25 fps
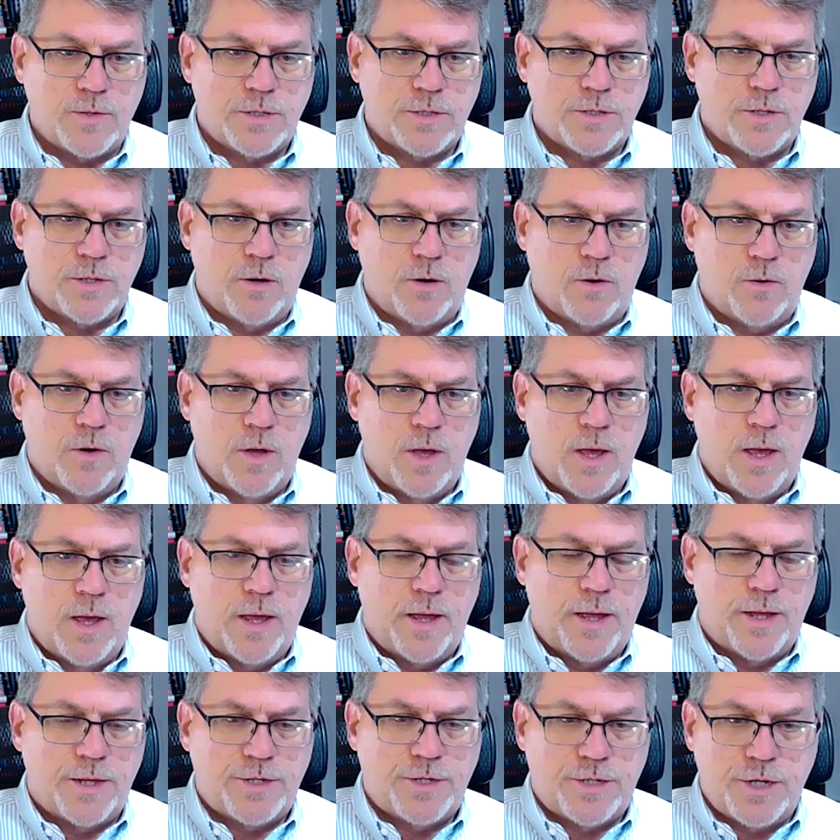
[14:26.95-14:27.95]
So
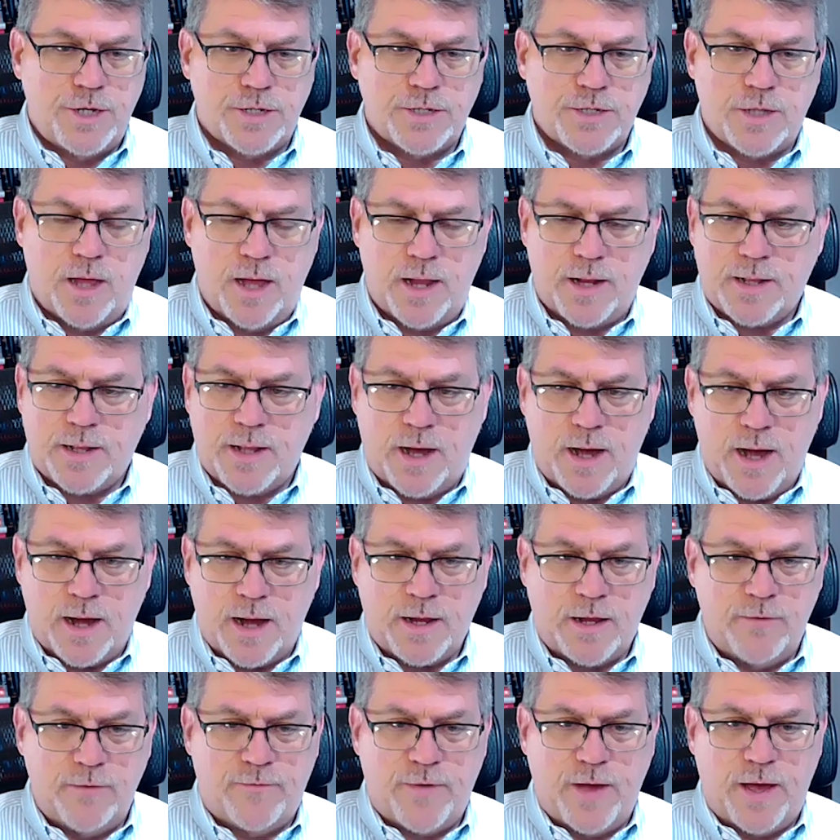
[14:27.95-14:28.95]
it's just like the
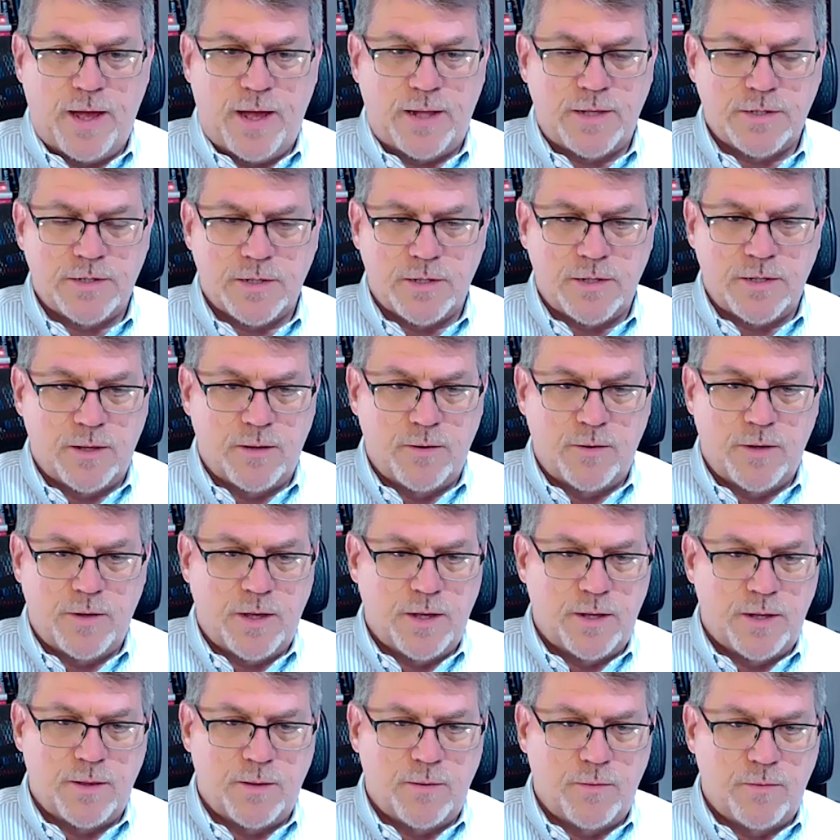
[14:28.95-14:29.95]
hockey fans and
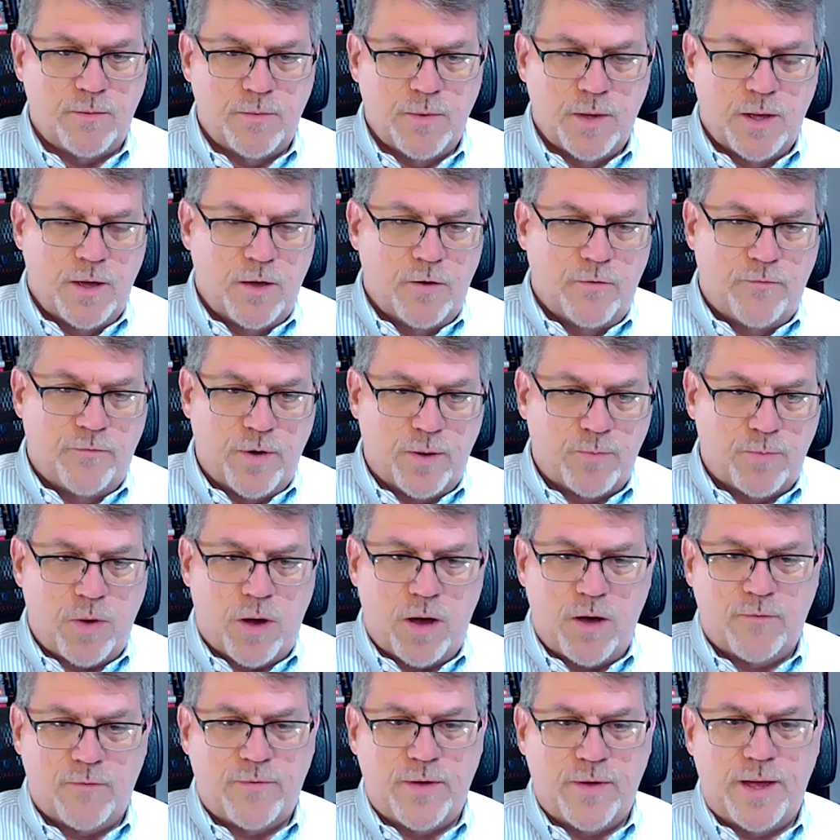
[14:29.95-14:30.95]
the
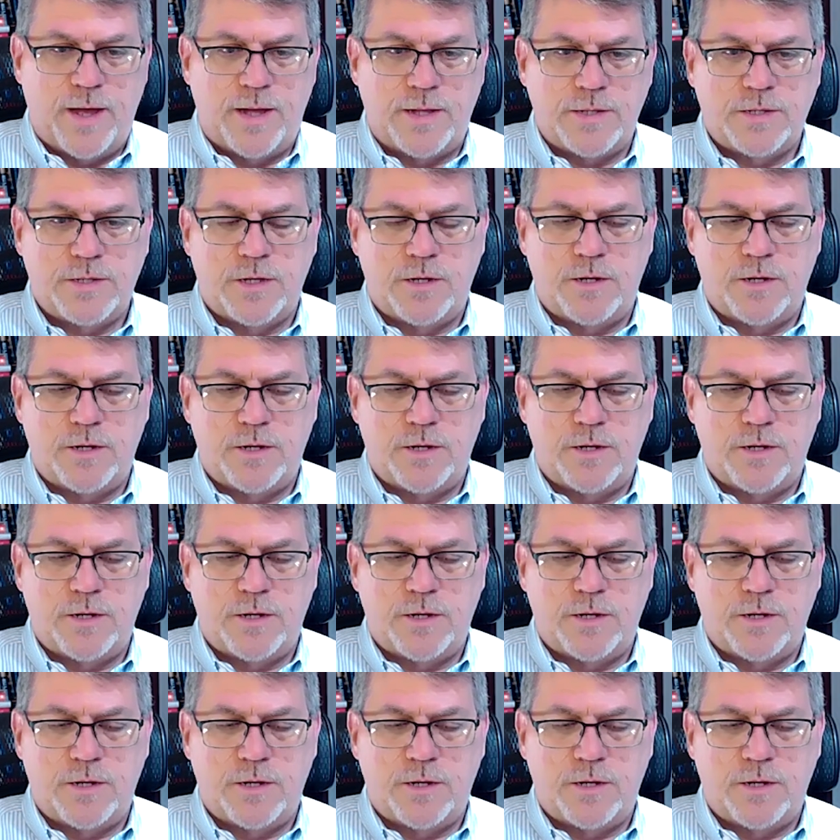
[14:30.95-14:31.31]
football fans.